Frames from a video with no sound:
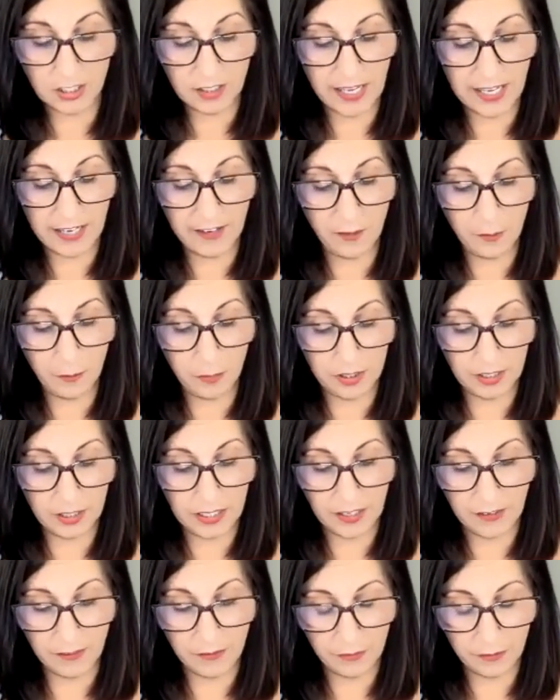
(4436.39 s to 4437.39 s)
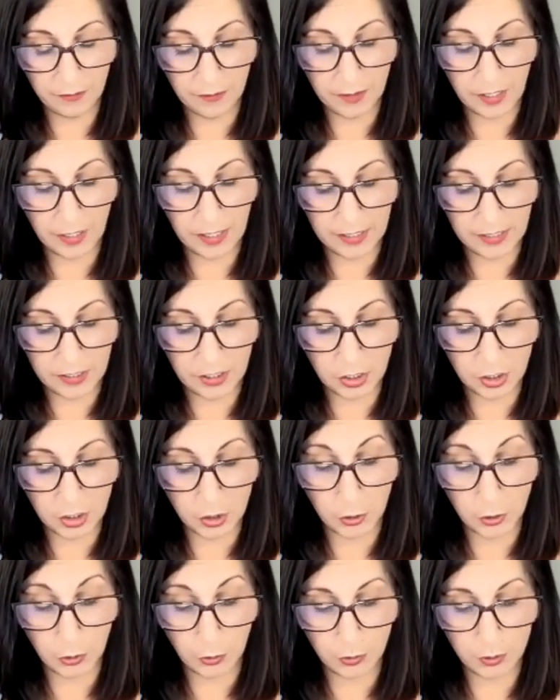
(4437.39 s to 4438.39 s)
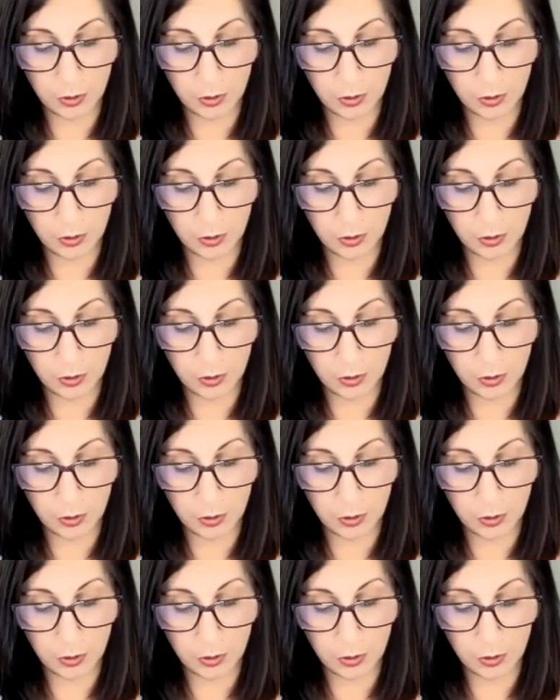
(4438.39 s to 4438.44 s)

can't even believe that it's true.